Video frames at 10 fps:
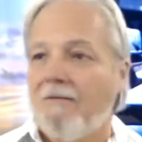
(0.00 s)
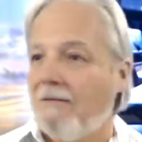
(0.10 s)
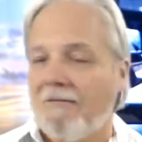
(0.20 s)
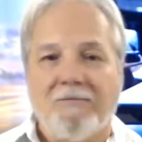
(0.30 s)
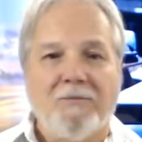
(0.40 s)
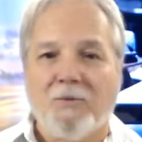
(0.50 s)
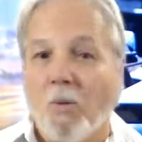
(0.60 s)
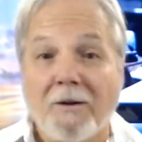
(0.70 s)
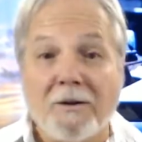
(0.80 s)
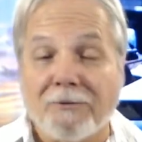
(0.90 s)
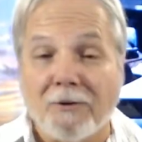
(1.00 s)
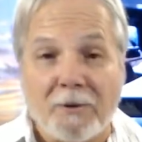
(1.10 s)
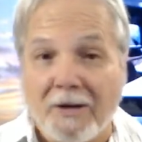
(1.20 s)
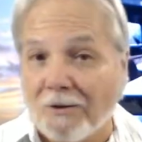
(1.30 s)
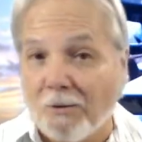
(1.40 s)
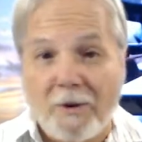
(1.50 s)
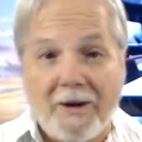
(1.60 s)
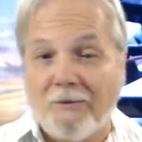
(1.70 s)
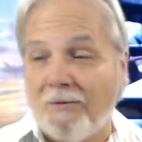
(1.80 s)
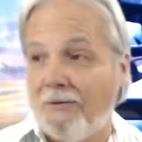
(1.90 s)
was wonderful. We
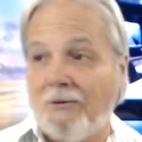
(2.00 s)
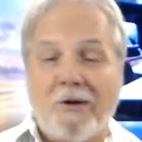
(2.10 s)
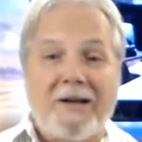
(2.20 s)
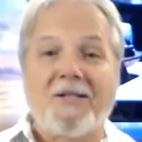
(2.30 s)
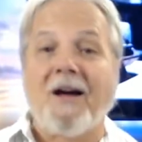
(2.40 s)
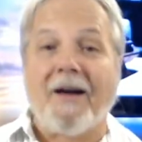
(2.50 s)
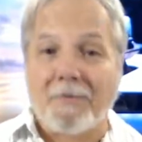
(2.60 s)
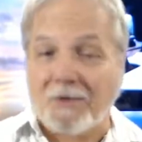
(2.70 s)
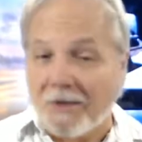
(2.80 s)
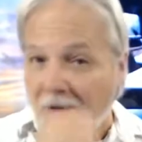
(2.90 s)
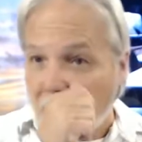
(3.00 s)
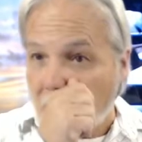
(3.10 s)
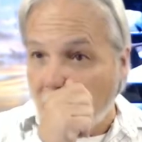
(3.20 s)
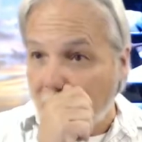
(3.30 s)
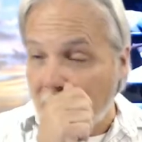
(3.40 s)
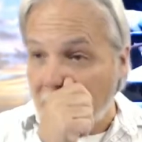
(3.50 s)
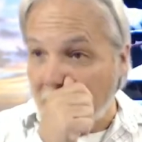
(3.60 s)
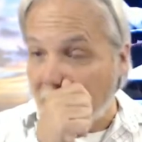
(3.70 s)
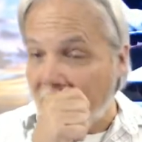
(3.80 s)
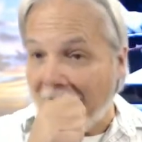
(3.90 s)
had great times, but
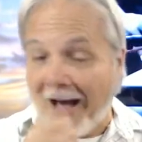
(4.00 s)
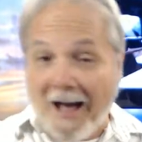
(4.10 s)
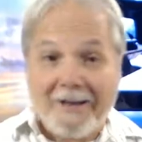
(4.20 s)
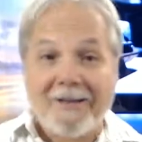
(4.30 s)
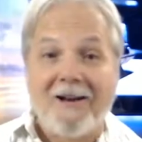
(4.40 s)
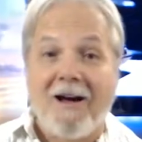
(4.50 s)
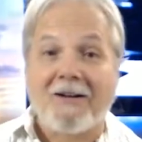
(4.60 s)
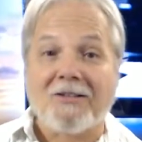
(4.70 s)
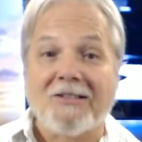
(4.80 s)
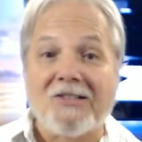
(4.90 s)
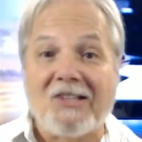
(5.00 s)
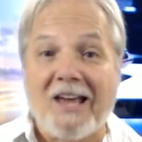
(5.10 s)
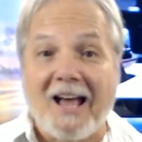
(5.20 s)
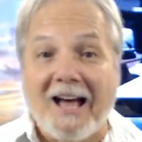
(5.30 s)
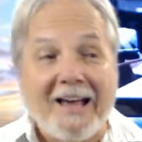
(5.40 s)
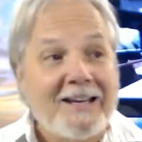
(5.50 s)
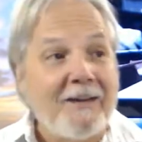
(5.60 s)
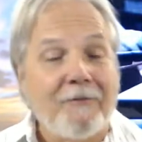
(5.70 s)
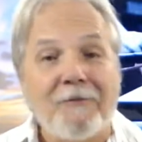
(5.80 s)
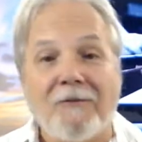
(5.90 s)
I can honestly say I
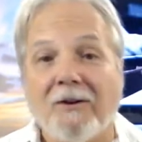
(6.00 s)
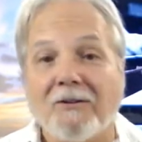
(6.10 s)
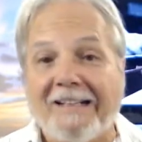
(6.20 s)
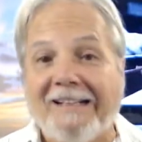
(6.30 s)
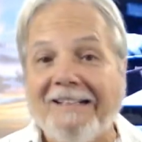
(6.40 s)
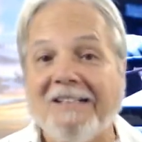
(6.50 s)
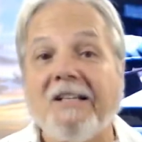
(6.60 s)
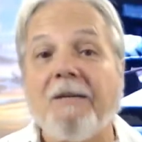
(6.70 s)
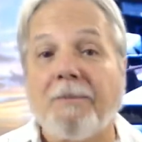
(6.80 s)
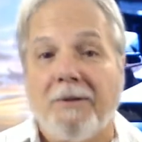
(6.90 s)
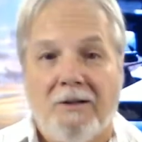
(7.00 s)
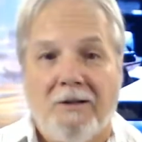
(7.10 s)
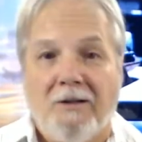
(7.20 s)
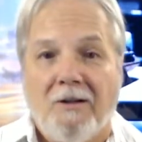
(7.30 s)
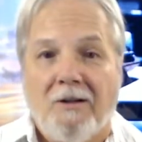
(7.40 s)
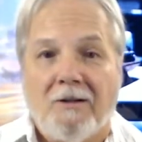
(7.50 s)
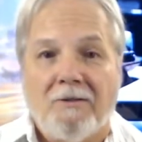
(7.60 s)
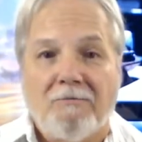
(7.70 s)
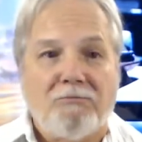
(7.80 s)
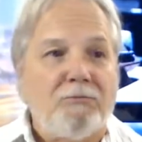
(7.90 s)
never felt any deep,
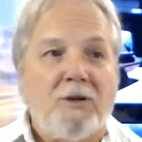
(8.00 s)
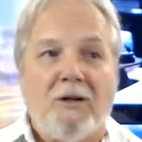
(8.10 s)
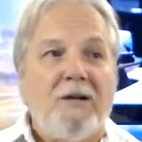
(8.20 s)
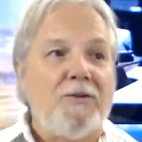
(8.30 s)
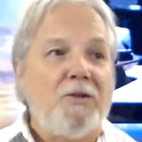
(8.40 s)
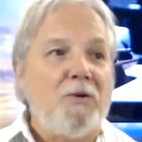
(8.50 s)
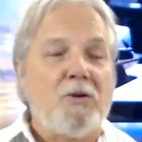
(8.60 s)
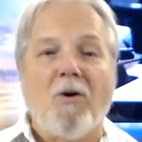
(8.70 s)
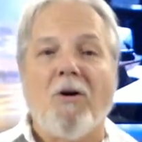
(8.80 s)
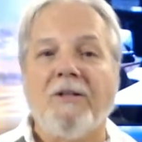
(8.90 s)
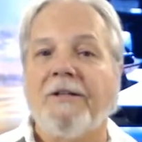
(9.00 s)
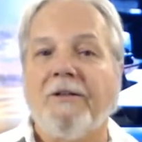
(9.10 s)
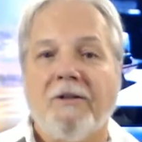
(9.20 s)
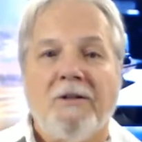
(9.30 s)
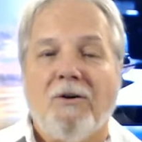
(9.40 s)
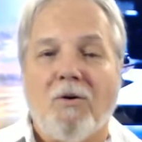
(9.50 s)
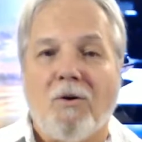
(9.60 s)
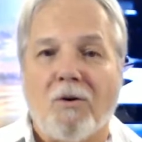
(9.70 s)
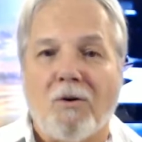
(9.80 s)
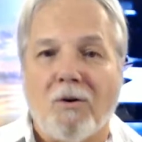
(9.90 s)
I don't know, calling
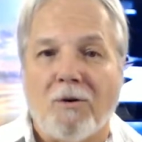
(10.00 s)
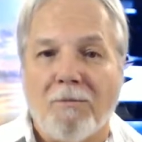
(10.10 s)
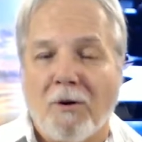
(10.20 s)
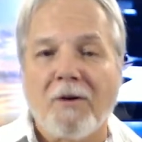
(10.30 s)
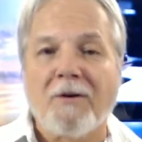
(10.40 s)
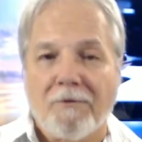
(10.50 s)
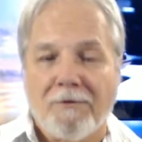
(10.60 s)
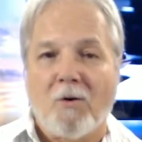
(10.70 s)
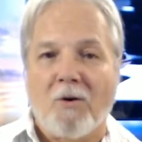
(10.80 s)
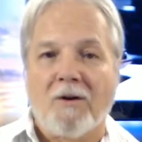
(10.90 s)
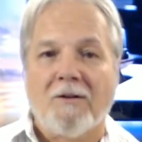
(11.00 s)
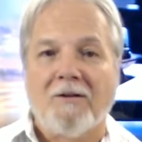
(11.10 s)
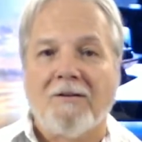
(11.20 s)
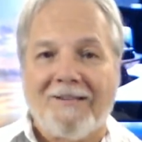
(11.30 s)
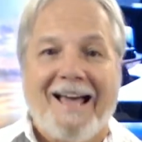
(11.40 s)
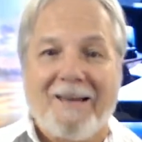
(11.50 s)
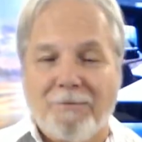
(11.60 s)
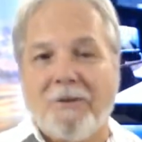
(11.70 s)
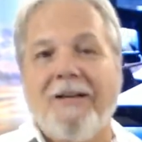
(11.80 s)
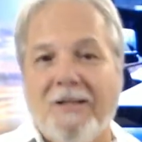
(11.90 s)
or burden for that
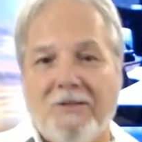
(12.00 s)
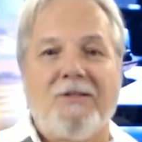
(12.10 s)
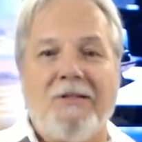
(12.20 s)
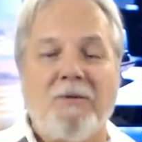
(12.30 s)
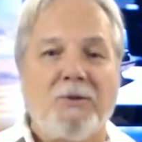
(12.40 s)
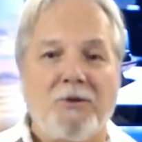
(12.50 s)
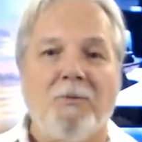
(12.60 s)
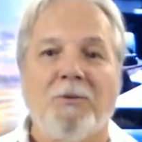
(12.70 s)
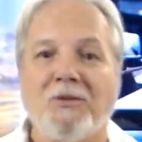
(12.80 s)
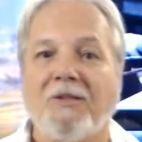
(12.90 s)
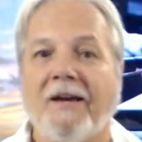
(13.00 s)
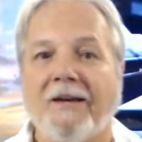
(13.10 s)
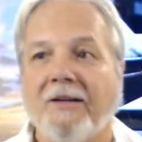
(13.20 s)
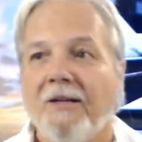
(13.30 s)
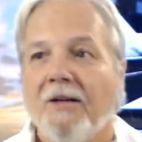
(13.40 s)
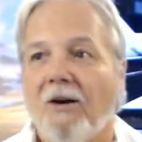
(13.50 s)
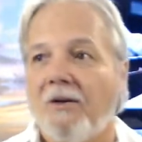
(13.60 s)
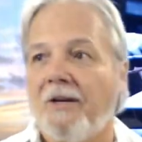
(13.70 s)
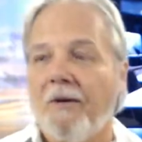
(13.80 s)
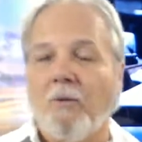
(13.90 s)
place. It was almost like,
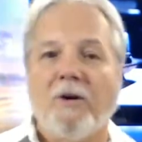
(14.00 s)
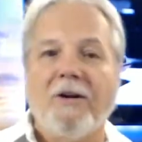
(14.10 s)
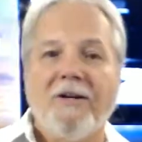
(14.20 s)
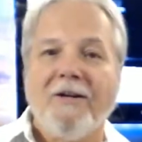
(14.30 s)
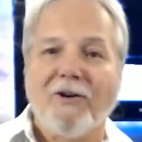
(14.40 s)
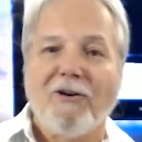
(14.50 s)
okay, we're here.